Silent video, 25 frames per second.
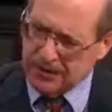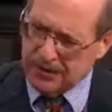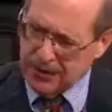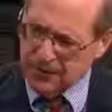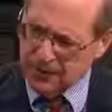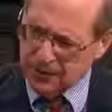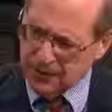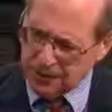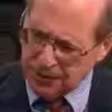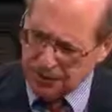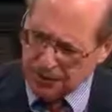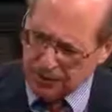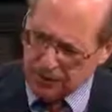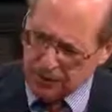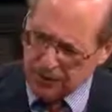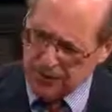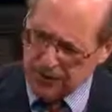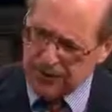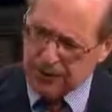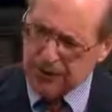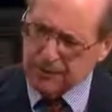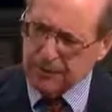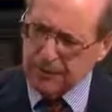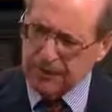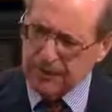
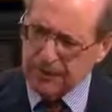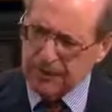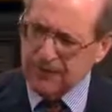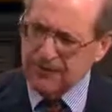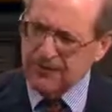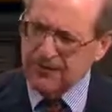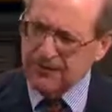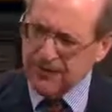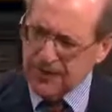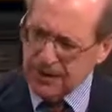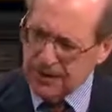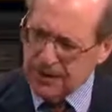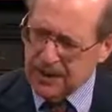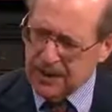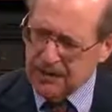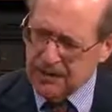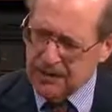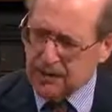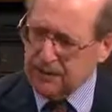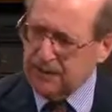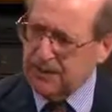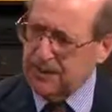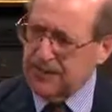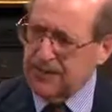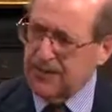vegetarian, supplemented vegan,
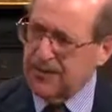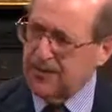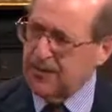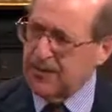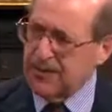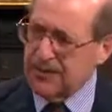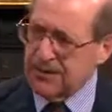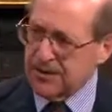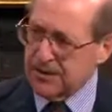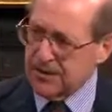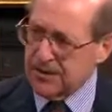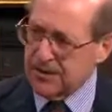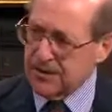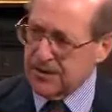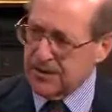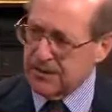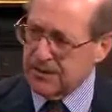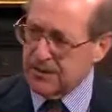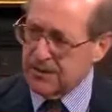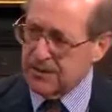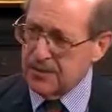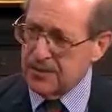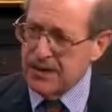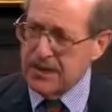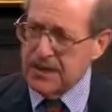you can be very
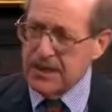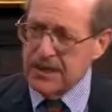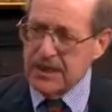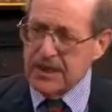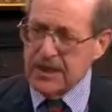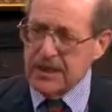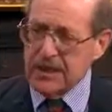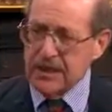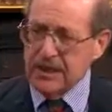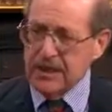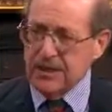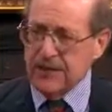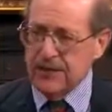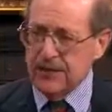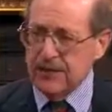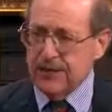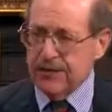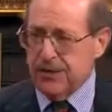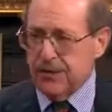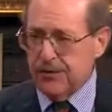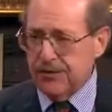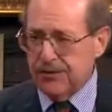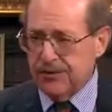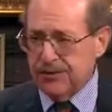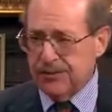successful. If you
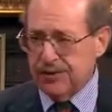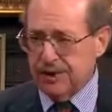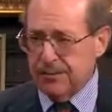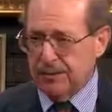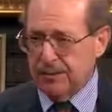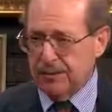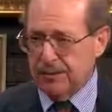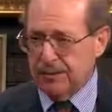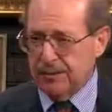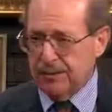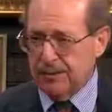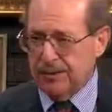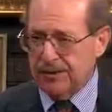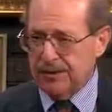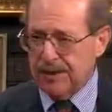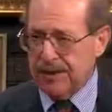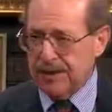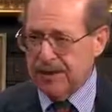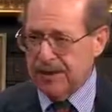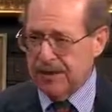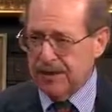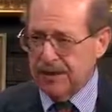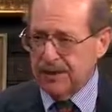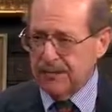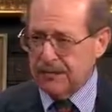don't supplement, it's
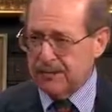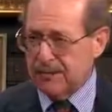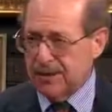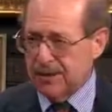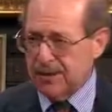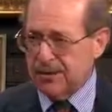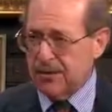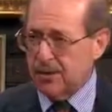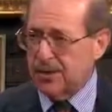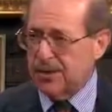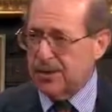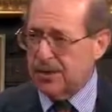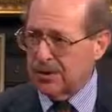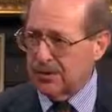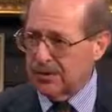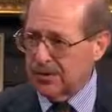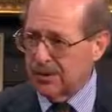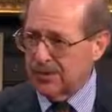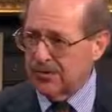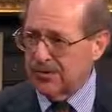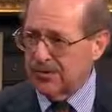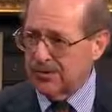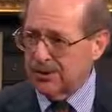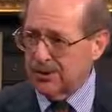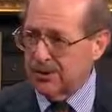kind of hit and miss where you
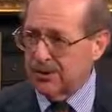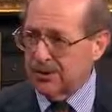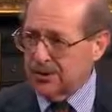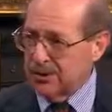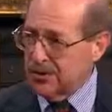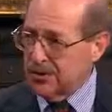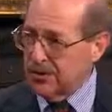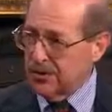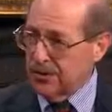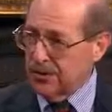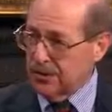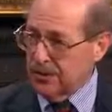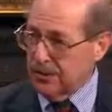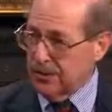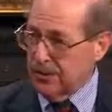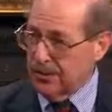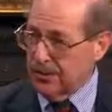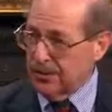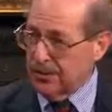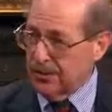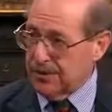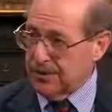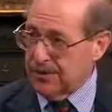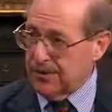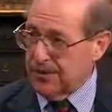live. Some places you can be
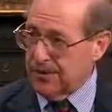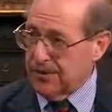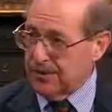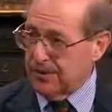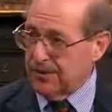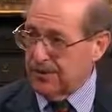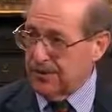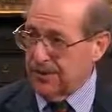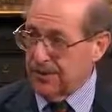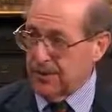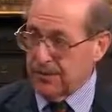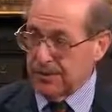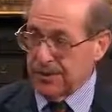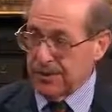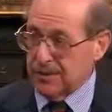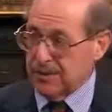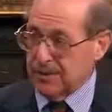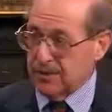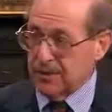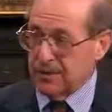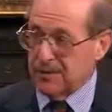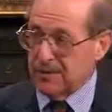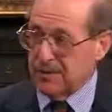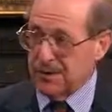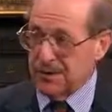very successful. Other
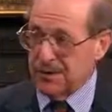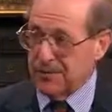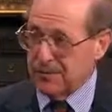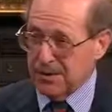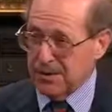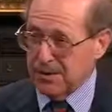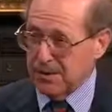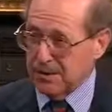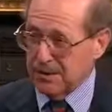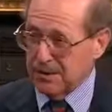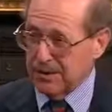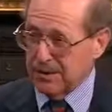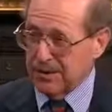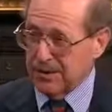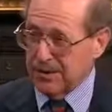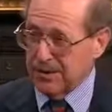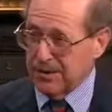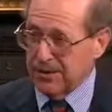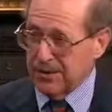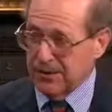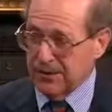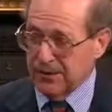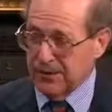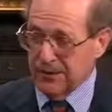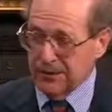places you're going to be an abysmal
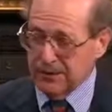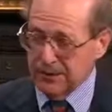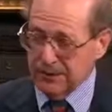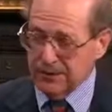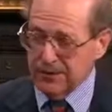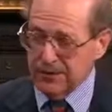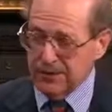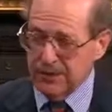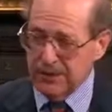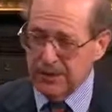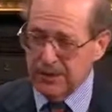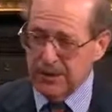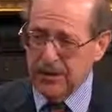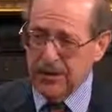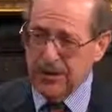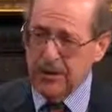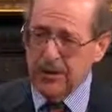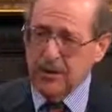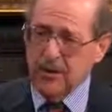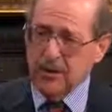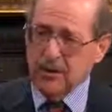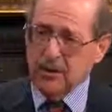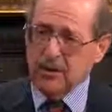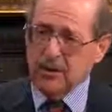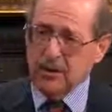failure.
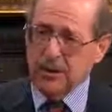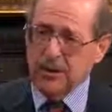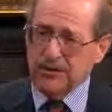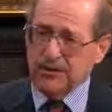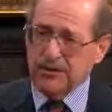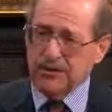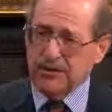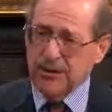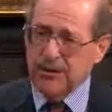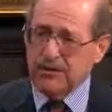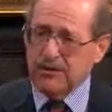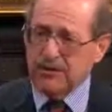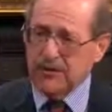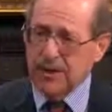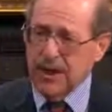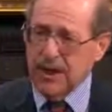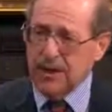Well, Steve